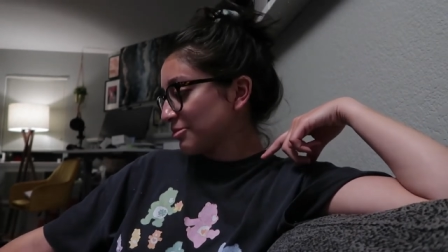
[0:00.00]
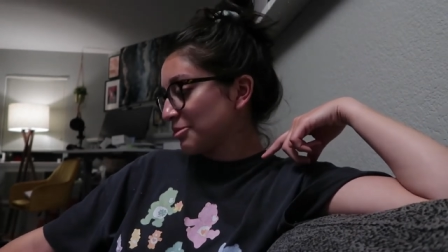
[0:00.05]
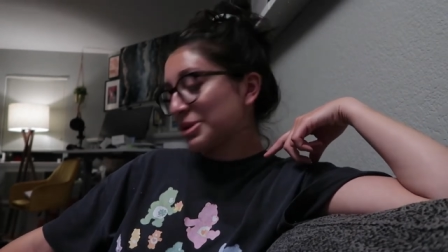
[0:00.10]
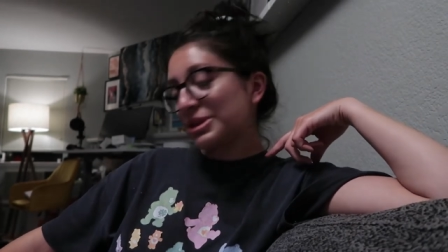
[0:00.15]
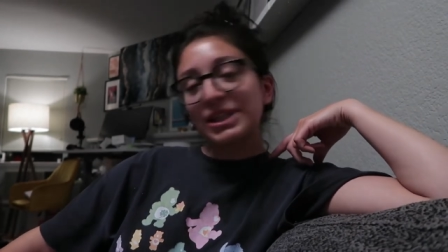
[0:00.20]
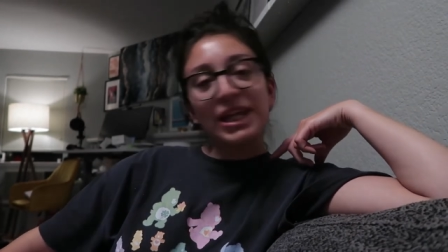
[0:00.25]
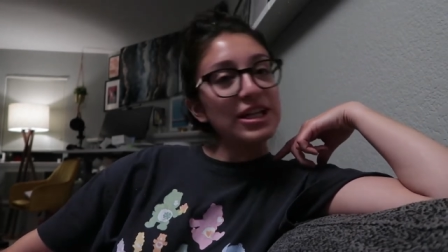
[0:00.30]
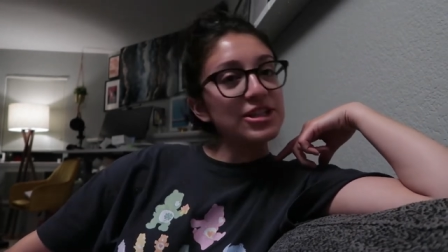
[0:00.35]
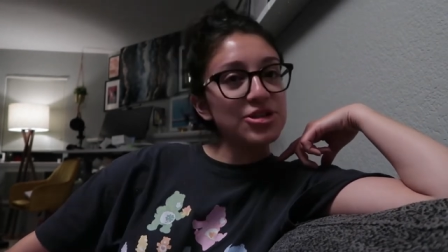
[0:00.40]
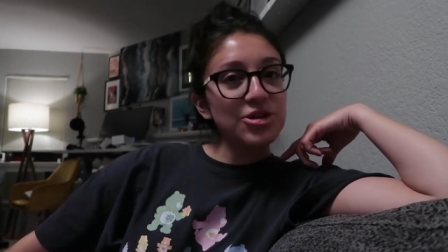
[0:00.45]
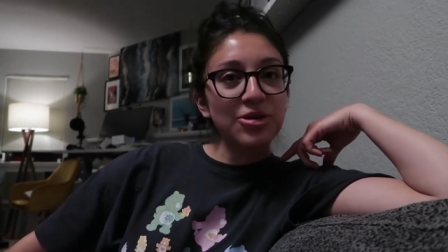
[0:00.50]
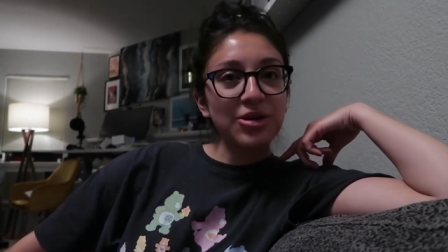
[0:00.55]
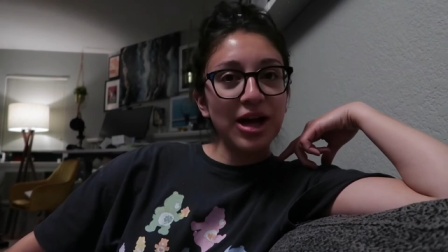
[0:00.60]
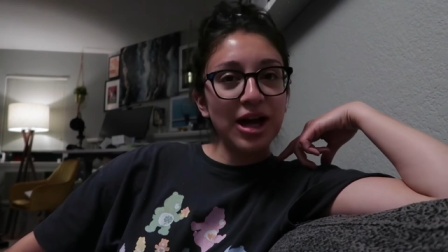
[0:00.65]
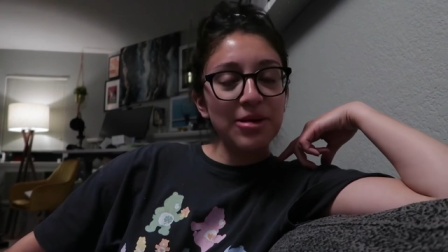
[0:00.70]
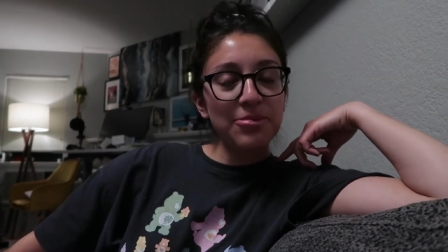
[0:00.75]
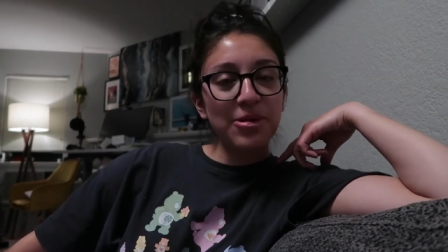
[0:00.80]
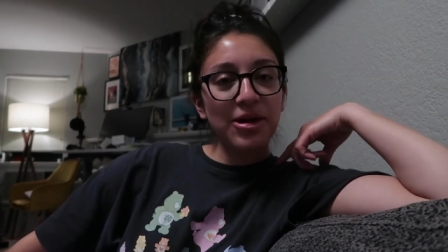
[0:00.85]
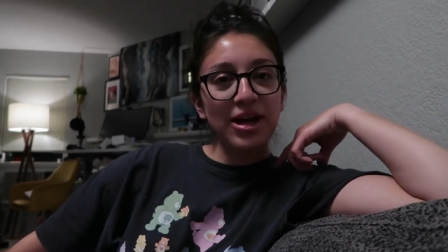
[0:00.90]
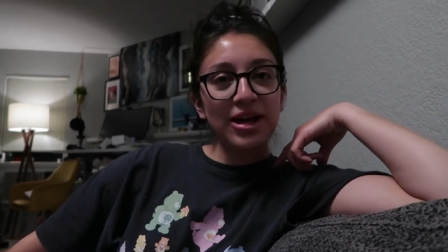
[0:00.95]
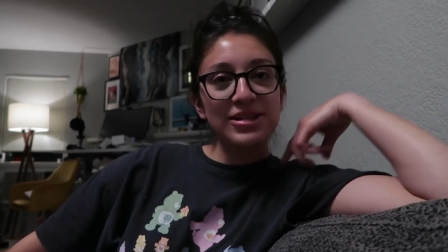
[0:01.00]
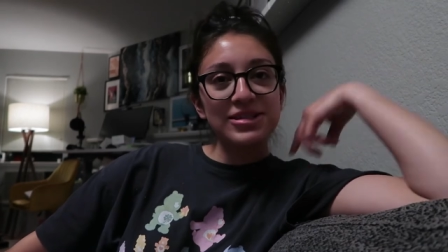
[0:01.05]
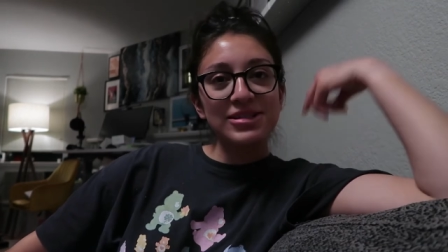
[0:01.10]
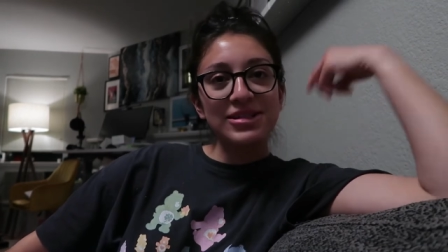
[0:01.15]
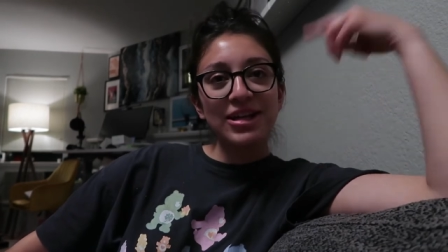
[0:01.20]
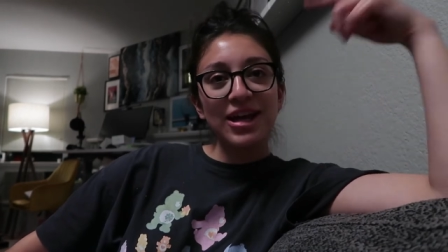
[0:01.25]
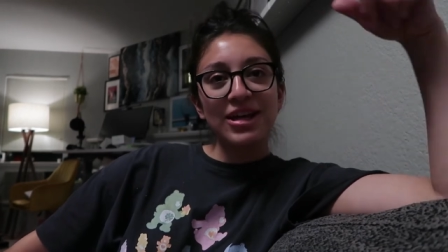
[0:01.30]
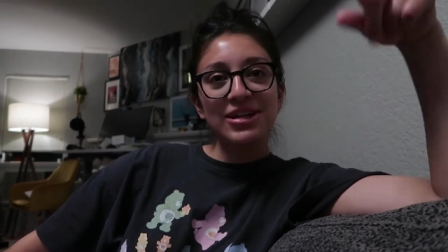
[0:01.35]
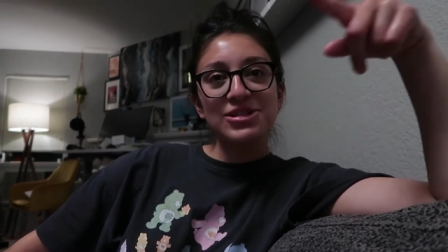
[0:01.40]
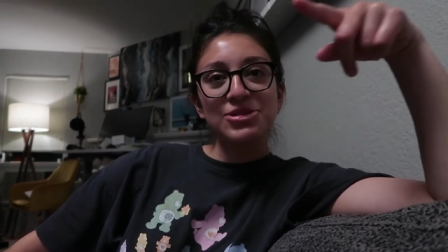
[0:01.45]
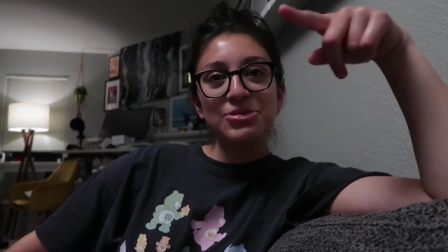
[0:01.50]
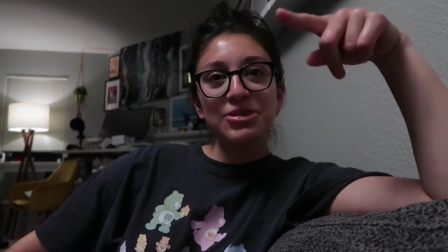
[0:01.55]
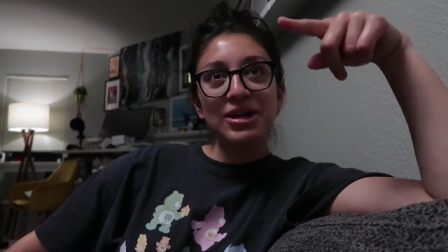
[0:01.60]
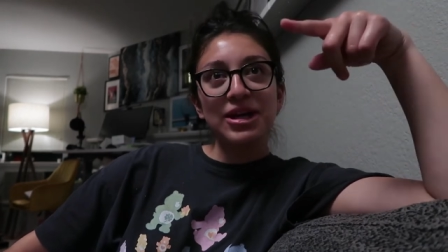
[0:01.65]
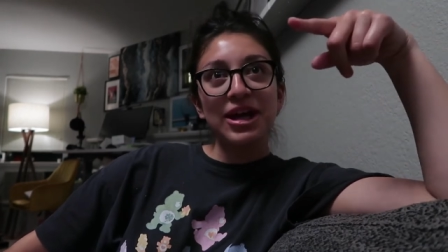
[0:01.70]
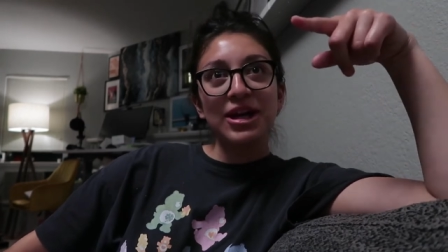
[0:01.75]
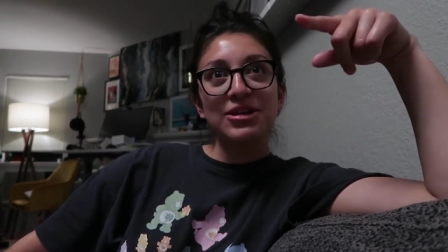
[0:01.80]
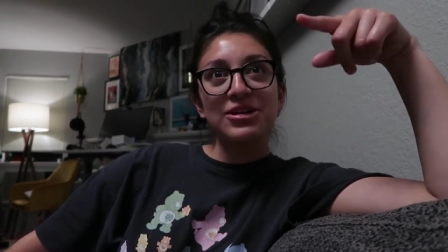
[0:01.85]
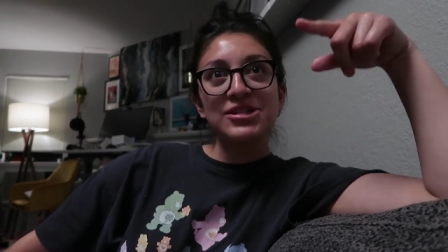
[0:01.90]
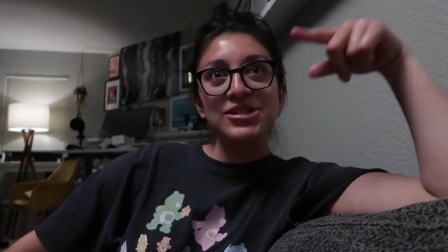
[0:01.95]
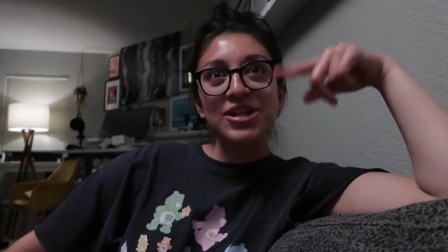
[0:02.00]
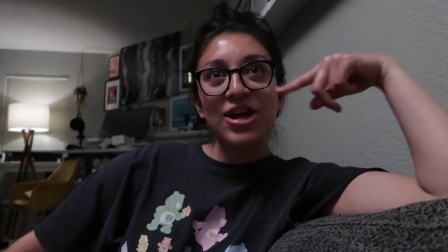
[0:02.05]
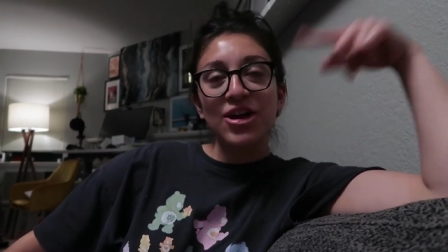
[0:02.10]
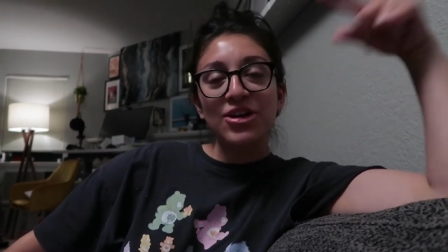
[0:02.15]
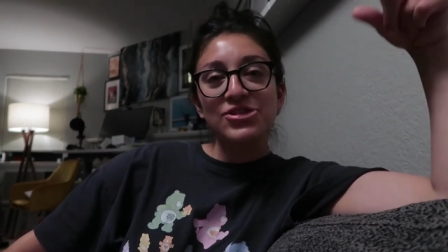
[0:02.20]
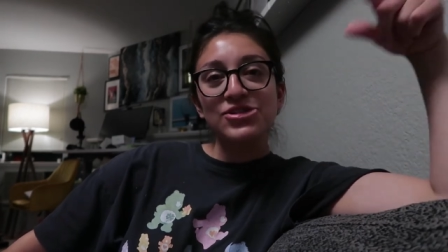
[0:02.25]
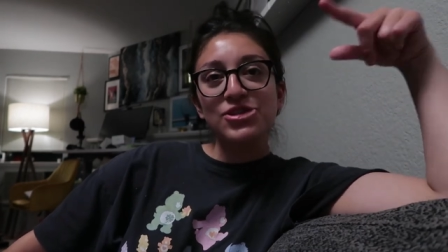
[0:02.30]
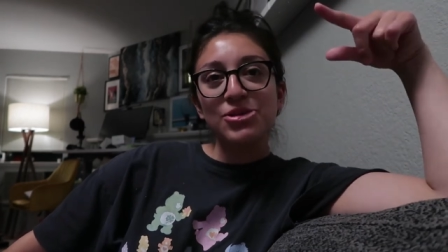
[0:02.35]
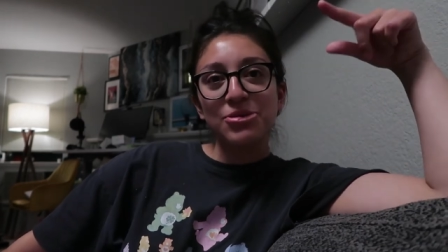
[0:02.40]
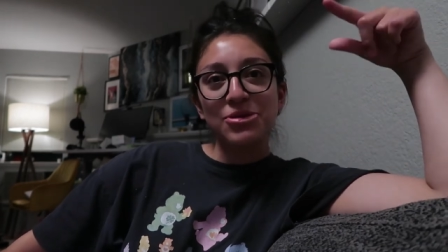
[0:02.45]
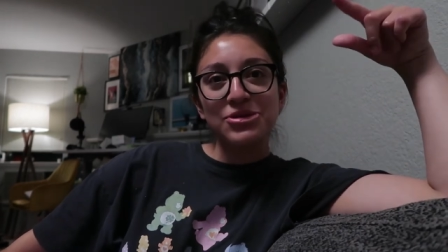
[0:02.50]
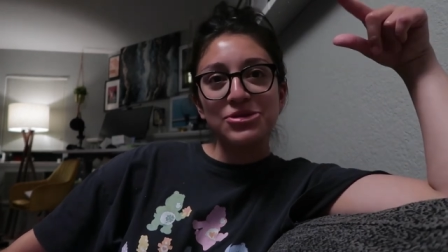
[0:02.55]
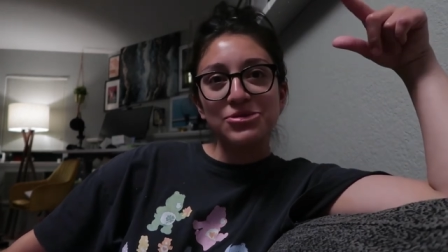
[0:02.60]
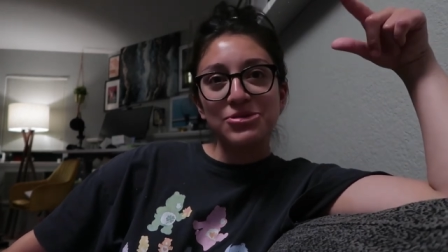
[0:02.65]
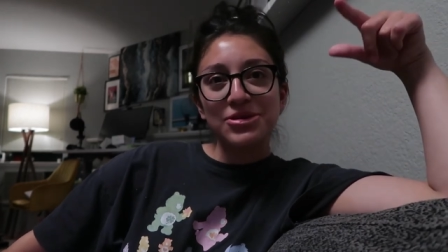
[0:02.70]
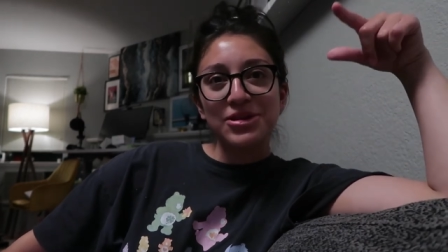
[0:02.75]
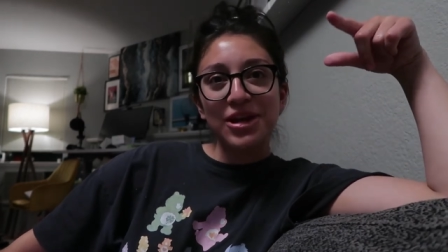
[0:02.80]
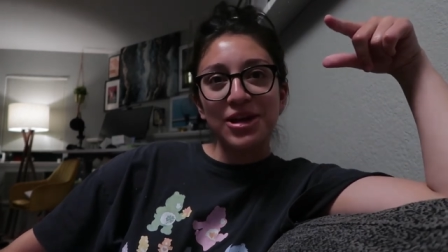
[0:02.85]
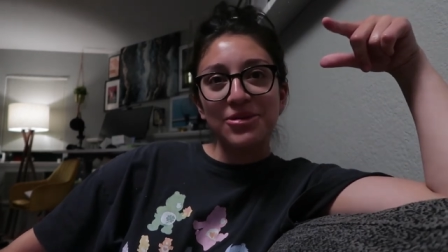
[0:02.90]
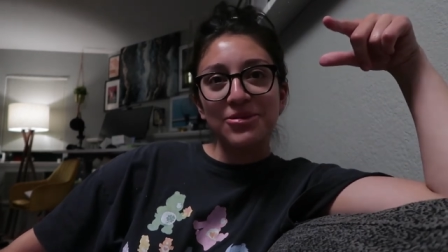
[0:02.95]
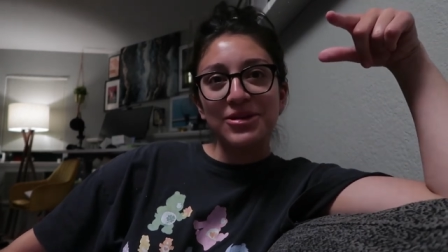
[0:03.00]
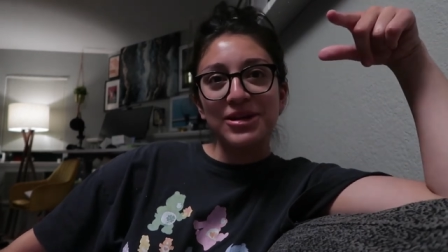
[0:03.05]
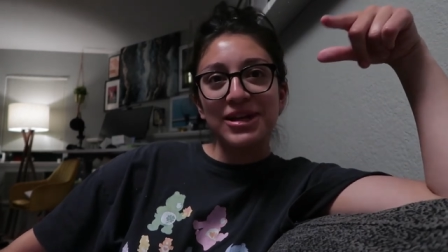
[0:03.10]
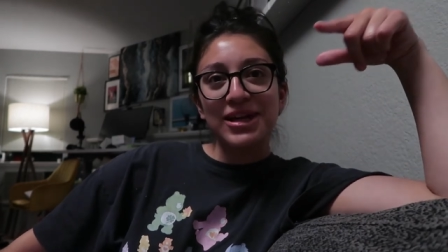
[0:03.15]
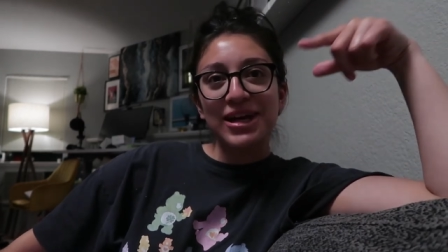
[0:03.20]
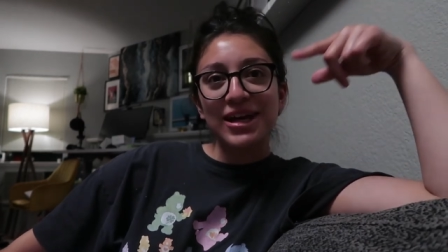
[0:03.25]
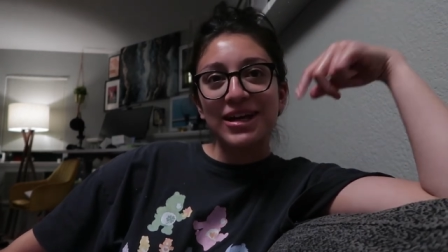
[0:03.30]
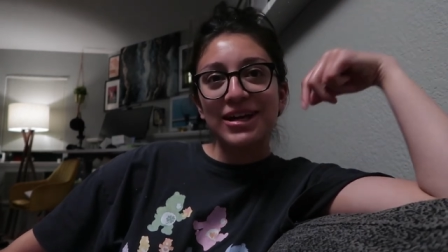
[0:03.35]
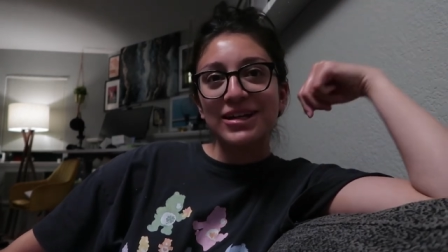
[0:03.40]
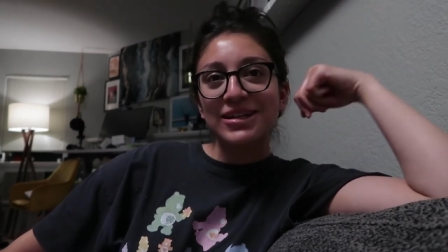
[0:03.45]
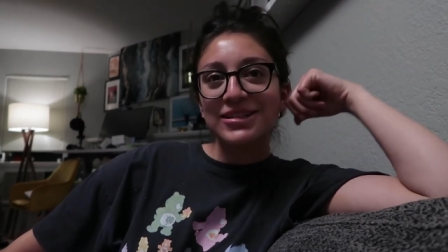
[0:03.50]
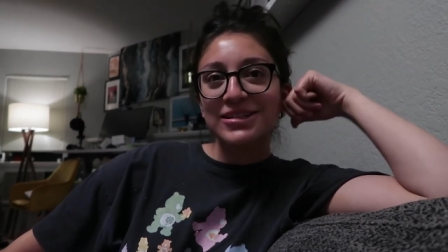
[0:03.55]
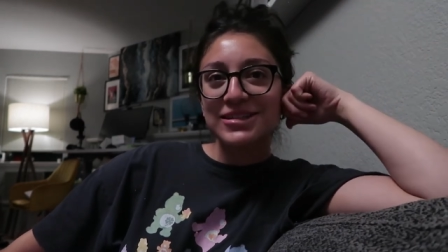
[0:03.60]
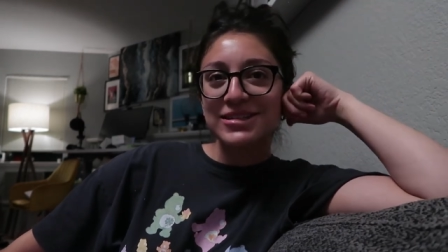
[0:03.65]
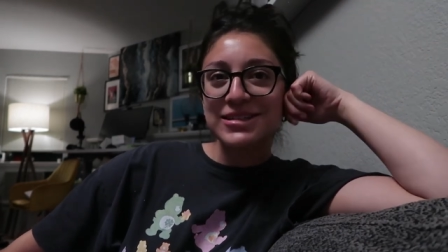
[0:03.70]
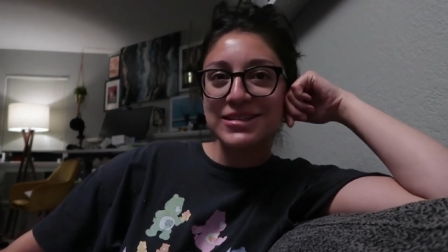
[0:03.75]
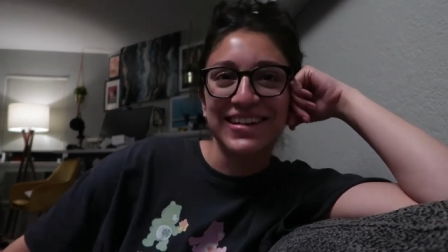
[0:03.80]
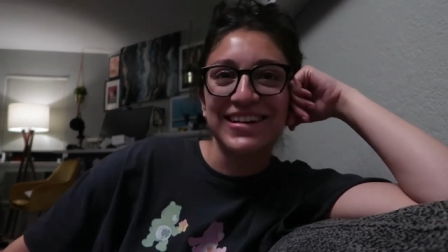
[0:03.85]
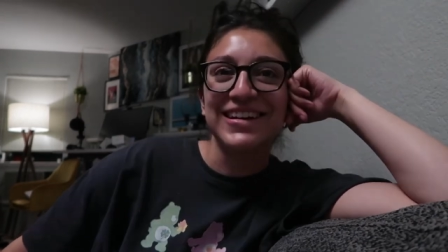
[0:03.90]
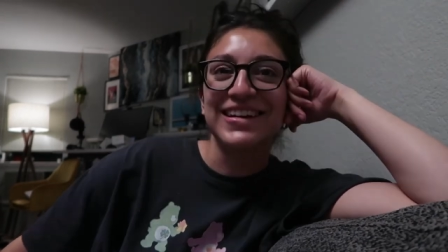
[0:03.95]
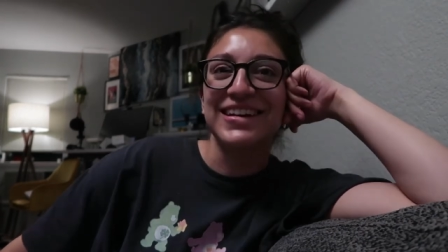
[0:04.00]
but that's okay because next weekend is also a three-day weekend.